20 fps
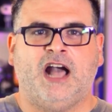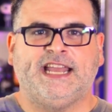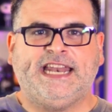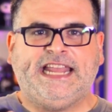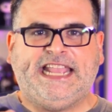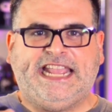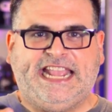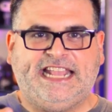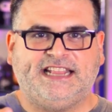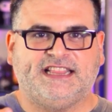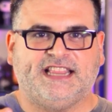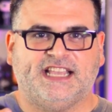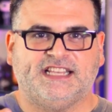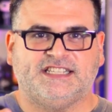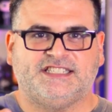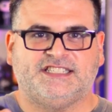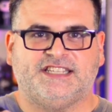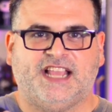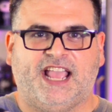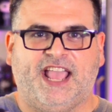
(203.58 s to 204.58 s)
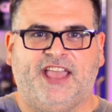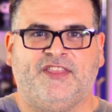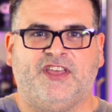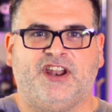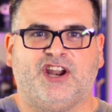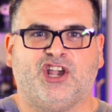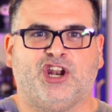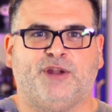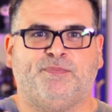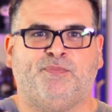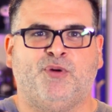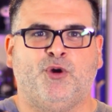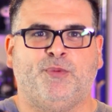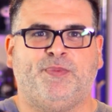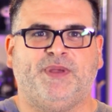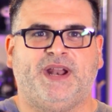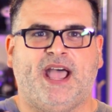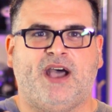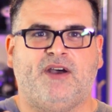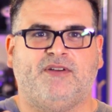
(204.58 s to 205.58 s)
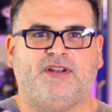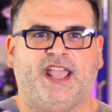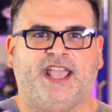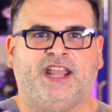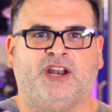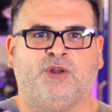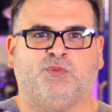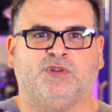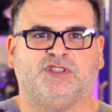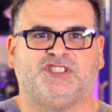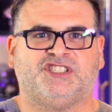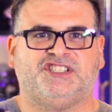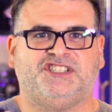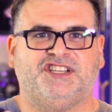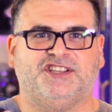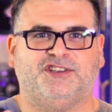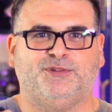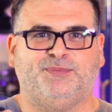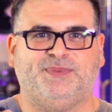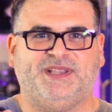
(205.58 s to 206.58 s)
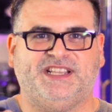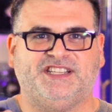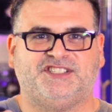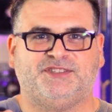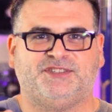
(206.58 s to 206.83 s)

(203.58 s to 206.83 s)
I'm gonna eat this, and then I'm gonna poop it out, and it will still be